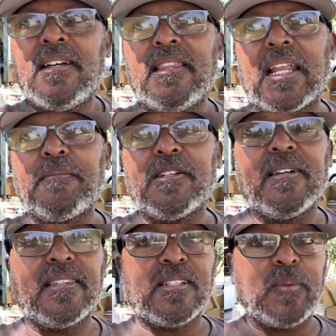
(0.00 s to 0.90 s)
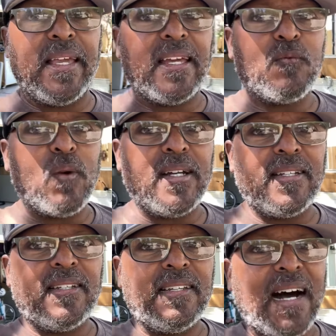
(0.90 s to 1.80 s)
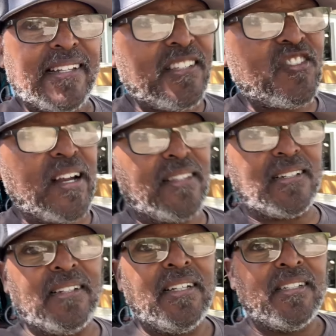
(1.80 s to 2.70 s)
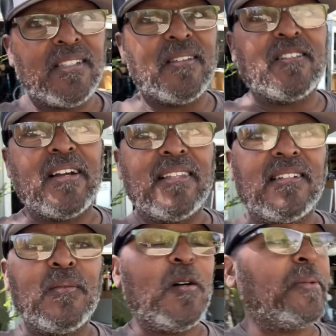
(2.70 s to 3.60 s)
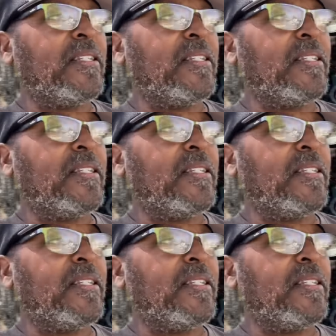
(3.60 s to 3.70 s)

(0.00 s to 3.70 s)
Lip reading: that I'm doing this weekend. One, not in the trailer. So the trailer won't be